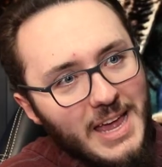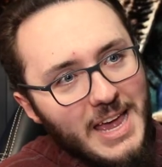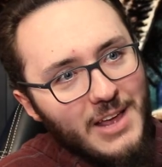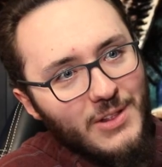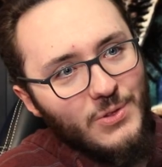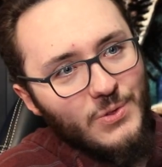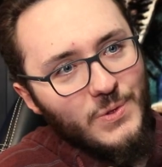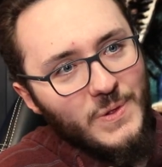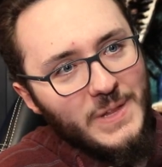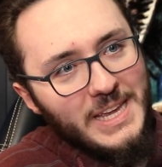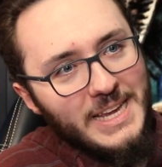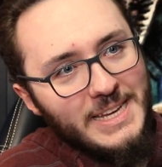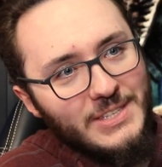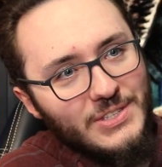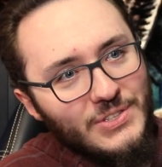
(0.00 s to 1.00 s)
at
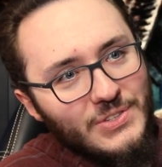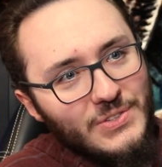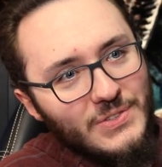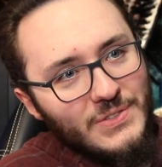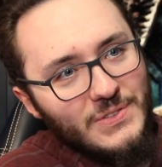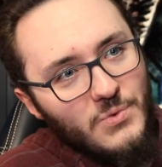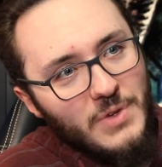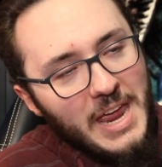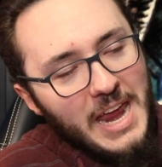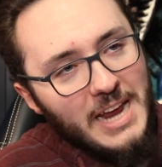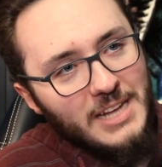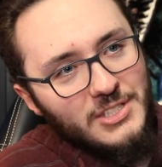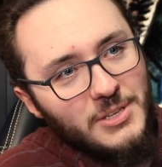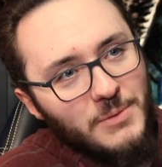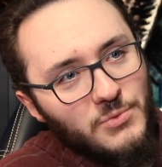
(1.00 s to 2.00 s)
least
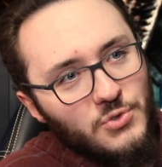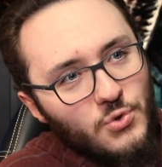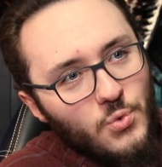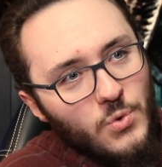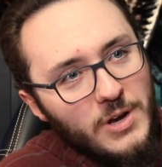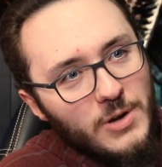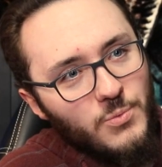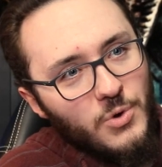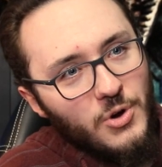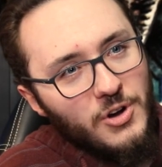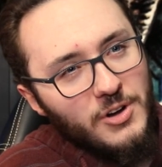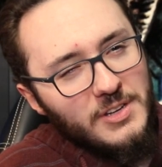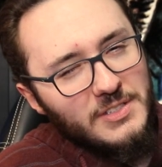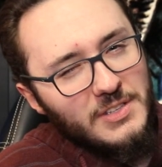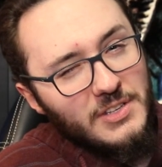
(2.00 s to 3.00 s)
Handsome
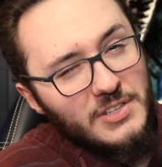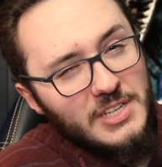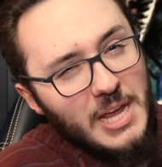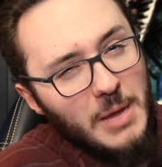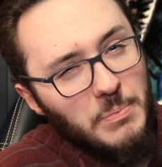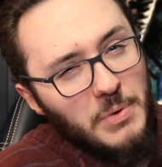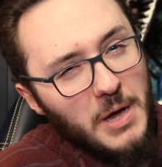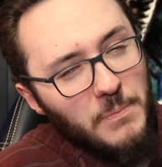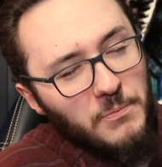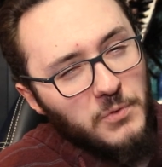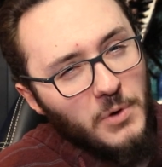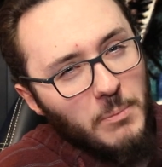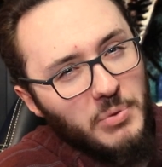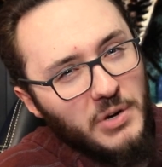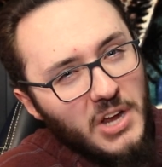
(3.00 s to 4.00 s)
Squidward is a step up
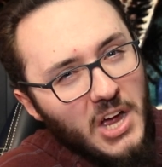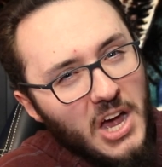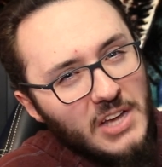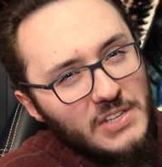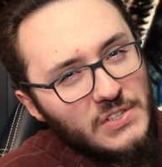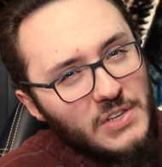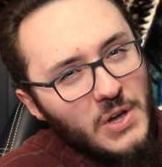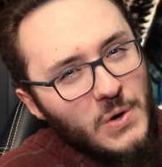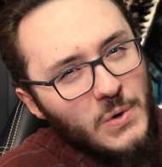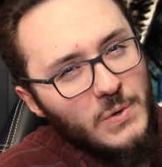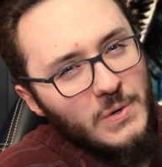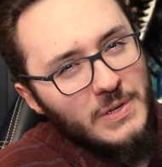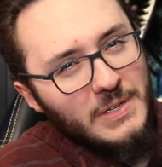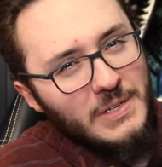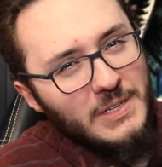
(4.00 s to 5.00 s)
from Picasso?